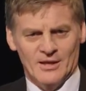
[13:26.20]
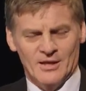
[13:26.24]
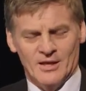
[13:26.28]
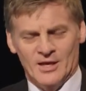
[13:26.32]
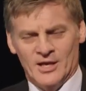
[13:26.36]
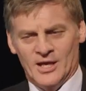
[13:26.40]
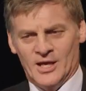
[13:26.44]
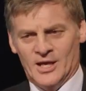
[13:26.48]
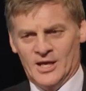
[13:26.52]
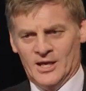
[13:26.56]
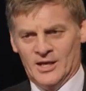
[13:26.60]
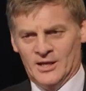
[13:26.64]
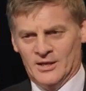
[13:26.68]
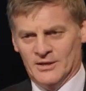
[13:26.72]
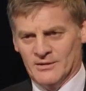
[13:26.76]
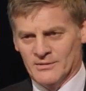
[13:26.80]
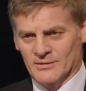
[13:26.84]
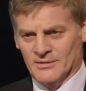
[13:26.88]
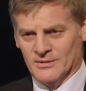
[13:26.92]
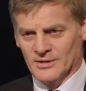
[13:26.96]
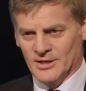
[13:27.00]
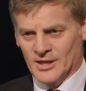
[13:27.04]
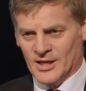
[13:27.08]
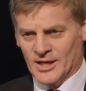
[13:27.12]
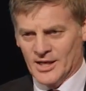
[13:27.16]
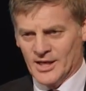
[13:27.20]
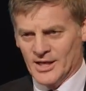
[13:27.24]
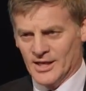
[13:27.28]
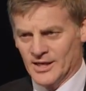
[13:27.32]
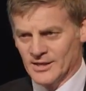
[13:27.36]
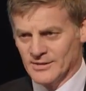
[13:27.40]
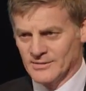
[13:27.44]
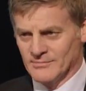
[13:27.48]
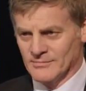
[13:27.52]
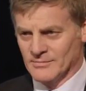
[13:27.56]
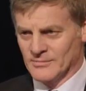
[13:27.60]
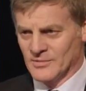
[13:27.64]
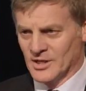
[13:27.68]
And
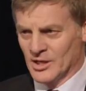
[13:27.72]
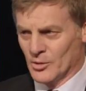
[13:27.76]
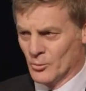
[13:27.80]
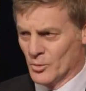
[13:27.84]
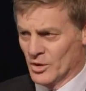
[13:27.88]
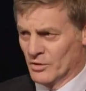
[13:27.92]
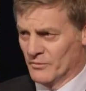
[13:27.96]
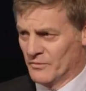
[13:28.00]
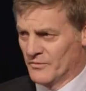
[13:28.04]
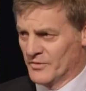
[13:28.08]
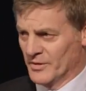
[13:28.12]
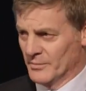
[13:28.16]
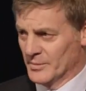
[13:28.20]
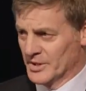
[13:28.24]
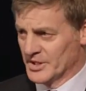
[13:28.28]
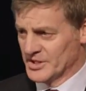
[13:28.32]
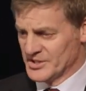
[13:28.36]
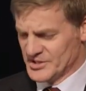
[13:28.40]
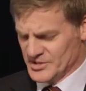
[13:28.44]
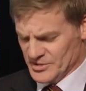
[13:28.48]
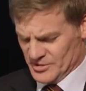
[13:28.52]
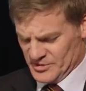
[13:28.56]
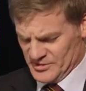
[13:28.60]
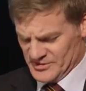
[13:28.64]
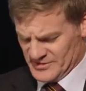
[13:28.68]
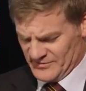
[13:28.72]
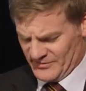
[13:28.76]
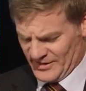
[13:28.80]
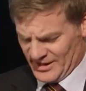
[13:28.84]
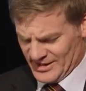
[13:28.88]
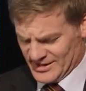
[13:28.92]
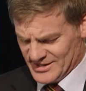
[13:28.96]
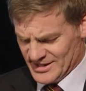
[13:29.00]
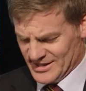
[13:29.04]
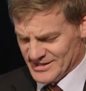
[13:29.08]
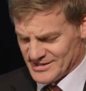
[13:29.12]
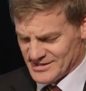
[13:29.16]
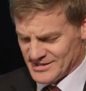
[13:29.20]
our welfare minister, who's
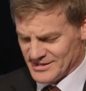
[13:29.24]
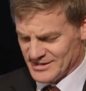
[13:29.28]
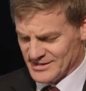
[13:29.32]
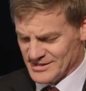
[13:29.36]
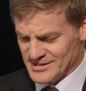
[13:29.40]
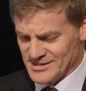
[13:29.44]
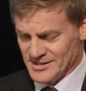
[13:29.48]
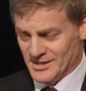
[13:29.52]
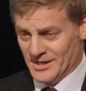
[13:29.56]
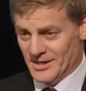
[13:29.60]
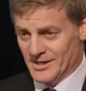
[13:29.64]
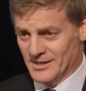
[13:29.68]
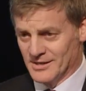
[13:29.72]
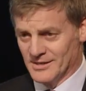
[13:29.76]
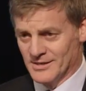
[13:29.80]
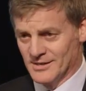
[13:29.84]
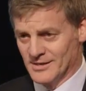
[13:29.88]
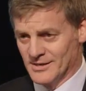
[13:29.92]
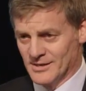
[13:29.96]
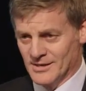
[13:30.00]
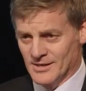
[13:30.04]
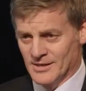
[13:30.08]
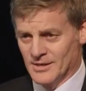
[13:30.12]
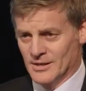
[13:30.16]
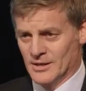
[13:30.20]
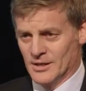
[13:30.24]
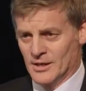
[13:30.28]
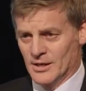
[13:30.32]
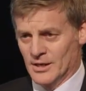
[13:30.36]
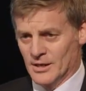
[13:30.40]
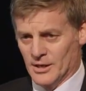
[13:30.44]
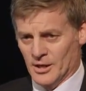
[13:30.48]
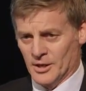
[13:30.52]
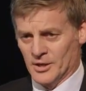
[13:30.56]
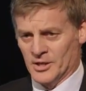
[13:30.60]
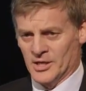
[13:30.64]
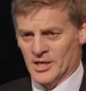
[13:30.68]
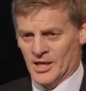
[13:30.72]
fantastic, said,
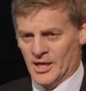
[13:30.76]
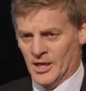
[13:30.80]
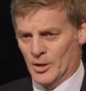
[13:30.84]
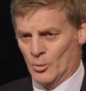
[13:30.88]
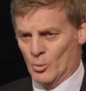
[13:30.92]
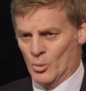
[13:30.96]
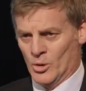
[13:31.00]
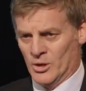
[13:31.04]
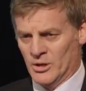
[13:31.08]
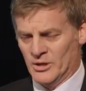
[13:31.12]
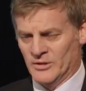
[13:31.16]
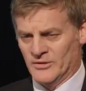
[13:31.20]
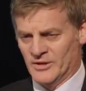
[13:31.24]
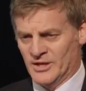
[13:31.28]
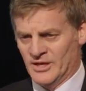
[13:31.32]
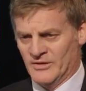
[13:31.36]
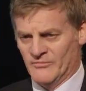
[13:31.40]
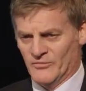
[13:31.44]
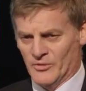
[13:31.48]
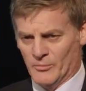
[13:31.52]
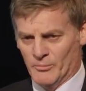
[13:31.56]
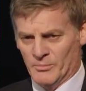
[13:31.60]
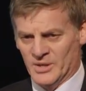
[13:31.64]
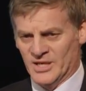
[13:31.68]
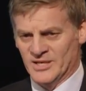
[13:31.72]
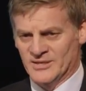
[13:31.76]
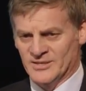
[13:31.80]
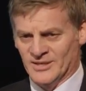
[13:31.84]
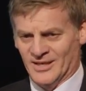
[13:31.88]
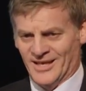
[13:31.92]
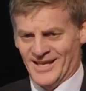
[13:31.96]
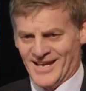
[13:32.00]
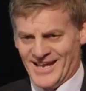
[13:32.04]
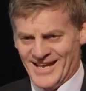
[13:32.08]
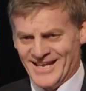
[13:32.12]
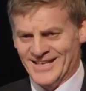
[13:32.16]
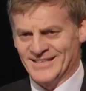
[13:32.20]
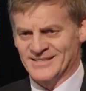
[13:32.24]
okay, why don't they have the
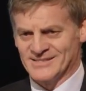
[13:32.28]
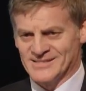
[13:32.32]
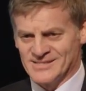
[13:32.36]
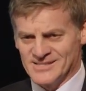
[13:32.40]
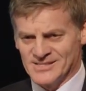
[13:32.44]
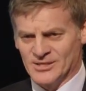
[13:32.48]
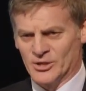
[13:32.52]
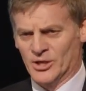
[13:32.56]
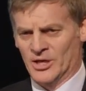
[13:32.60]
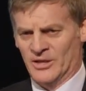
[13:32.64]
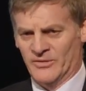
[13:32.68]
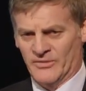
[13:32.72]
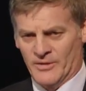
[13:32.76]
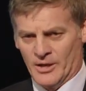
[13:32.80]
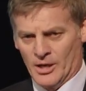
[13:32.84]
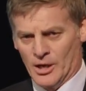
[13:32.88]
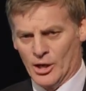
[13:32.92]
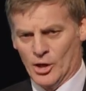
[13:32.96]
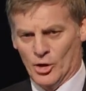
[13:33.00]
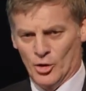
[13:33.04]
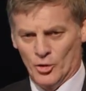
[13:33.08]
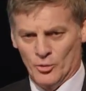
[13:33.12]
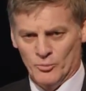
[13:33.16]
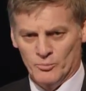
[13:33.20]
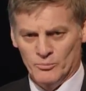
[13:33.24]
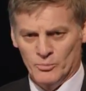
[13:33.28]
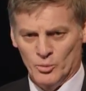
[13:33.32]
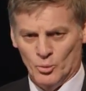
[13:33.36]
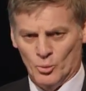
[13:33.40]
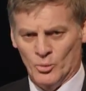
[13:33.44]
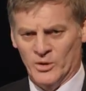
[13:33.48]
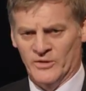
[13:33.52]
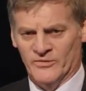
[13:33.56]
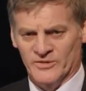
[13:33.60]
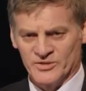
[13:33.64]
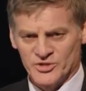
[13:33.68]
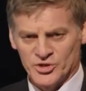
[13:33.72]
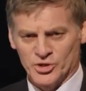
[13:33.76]
meeting outside the home
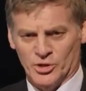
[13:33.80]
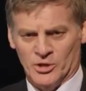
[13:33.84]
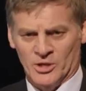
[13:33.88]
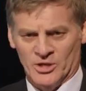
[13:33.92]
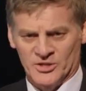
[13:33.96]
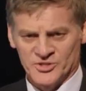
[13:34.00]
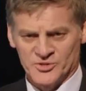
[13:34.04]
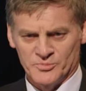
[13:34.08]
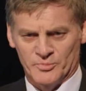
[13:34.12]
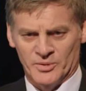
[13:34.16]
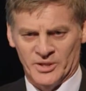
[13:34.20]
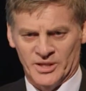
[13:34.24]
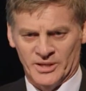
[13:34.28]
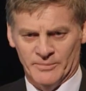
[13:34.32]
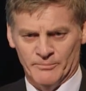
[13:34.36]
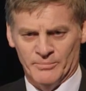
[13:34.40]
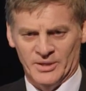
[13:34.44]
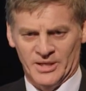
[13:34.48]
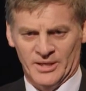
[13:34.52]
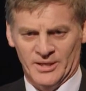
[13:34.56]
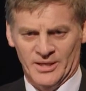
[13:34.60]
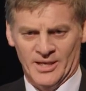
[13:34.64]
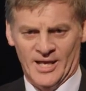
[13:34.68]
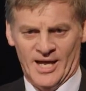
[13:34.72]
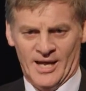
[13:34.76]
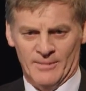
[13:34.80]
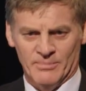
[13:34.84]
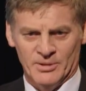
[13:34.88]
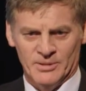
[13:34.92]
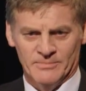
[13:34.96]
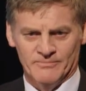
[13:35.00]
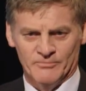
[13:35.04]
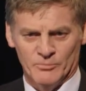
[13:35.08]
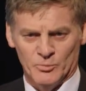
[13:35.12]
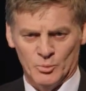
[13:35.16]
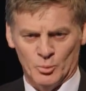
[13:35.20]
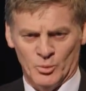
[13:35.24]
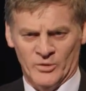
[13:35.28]
where the child's being beaten up,
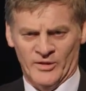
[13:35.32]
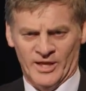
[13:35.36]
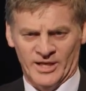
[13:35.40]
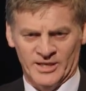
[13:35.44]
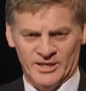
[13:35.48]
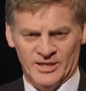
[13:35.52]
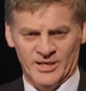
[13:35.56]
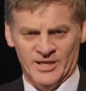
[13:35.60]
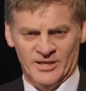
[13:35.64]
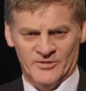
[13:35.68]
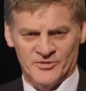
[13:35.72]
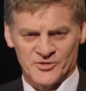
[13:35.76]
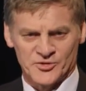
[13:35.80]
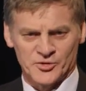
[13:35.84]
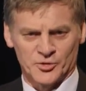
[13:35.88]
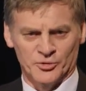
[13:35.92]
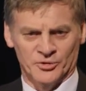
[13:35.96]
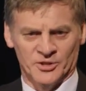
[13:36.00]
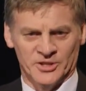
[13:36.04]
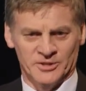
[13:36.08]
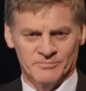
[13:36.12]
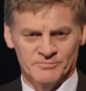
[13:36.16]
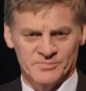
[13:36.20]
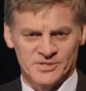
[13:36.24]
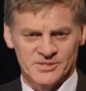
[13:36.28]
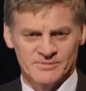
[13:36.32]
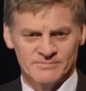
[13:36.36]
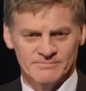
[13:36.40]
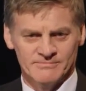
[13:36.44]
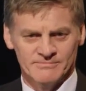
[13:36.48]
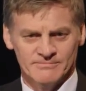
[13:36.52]
where they can hear the screams?